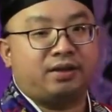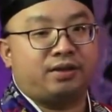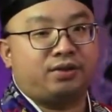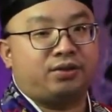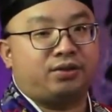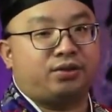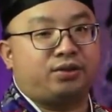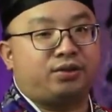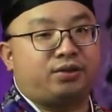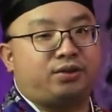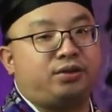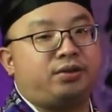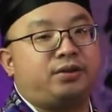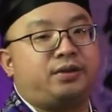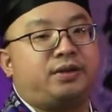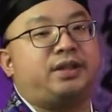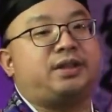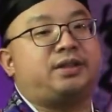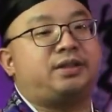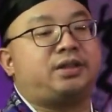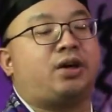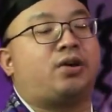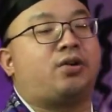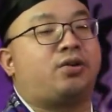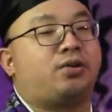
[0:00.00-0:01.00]
To do
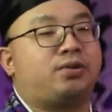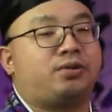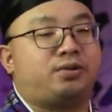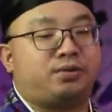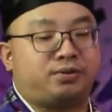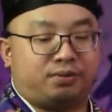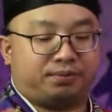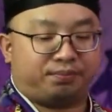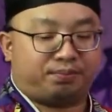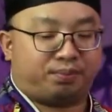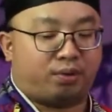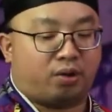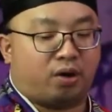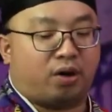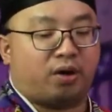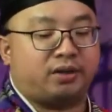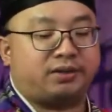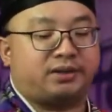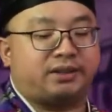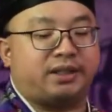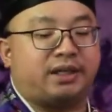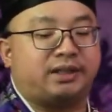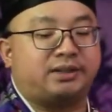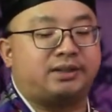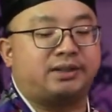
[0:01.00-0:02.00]
this whole
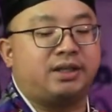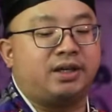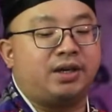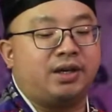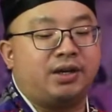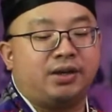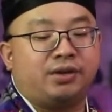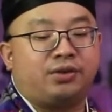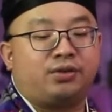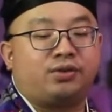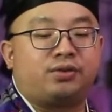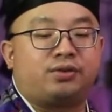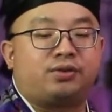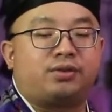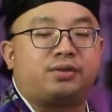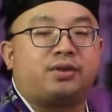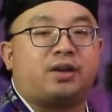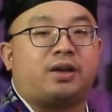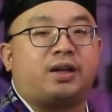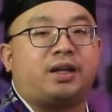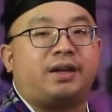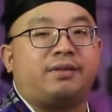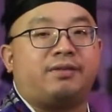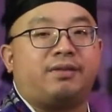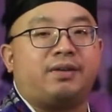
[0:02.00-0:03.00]
process, you do
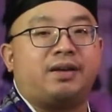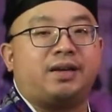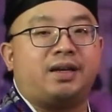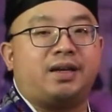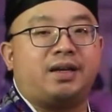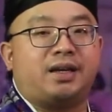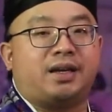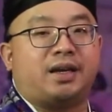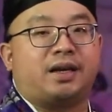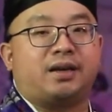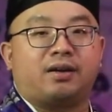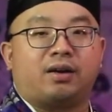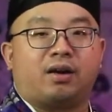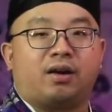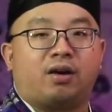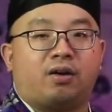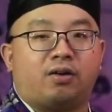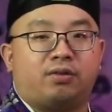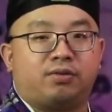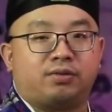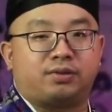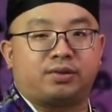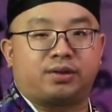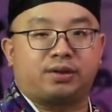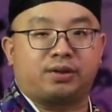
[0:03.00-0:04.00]
not even need an
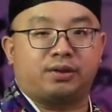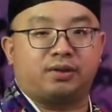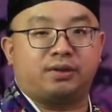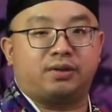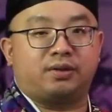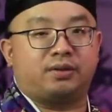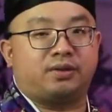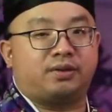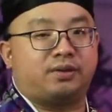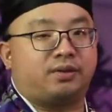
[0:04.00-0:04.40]
altar.